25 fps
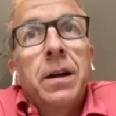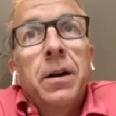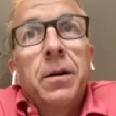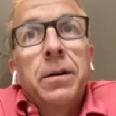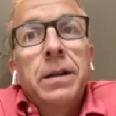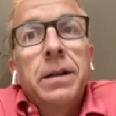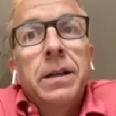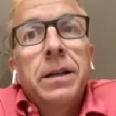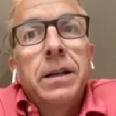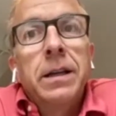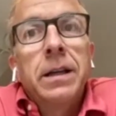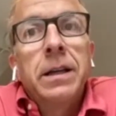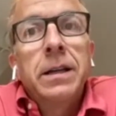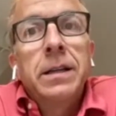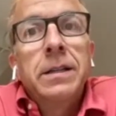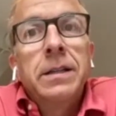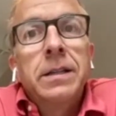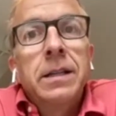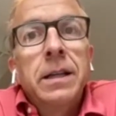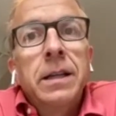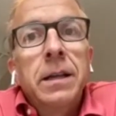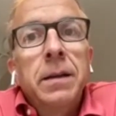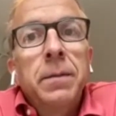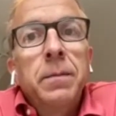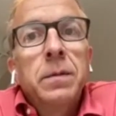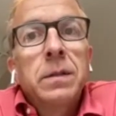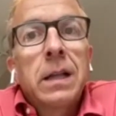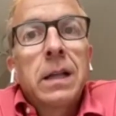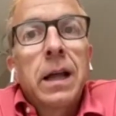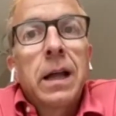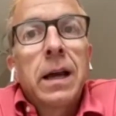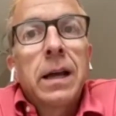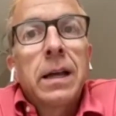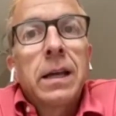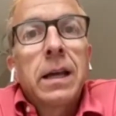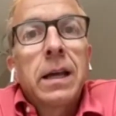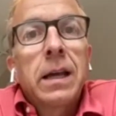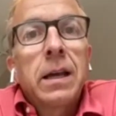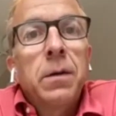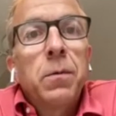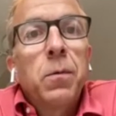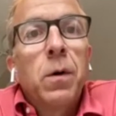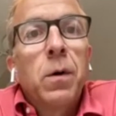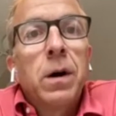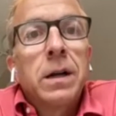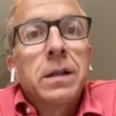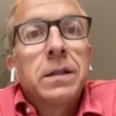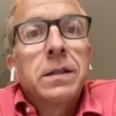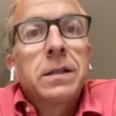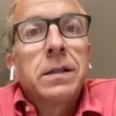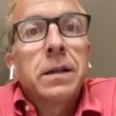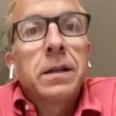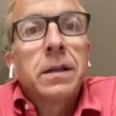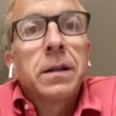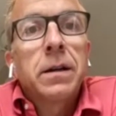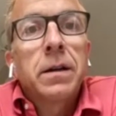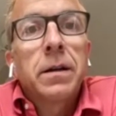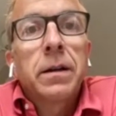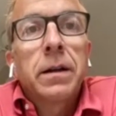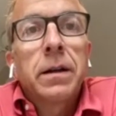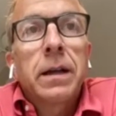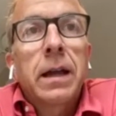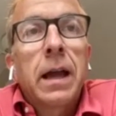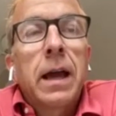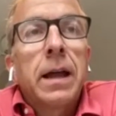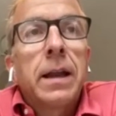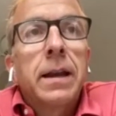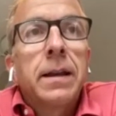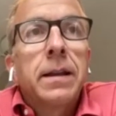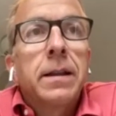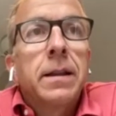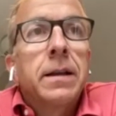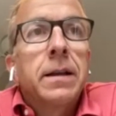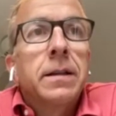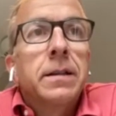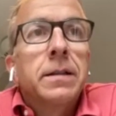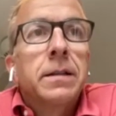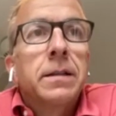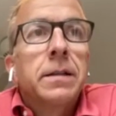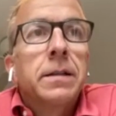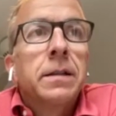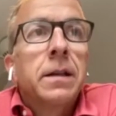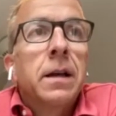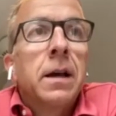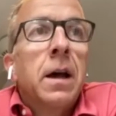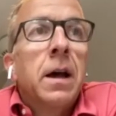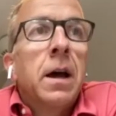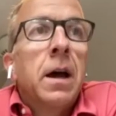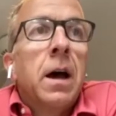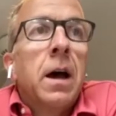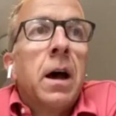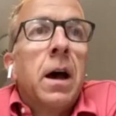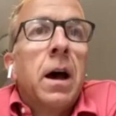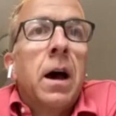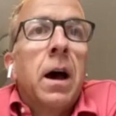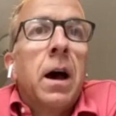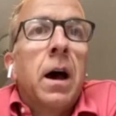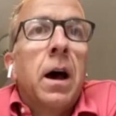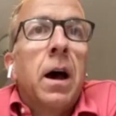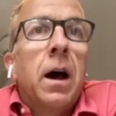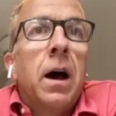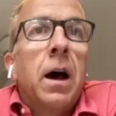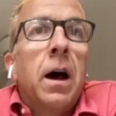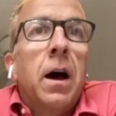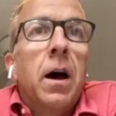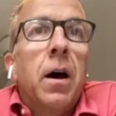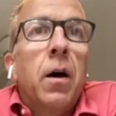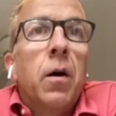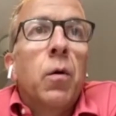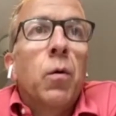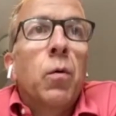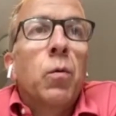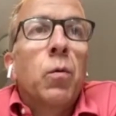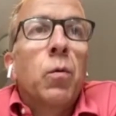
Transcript: He seems like he wants to get this at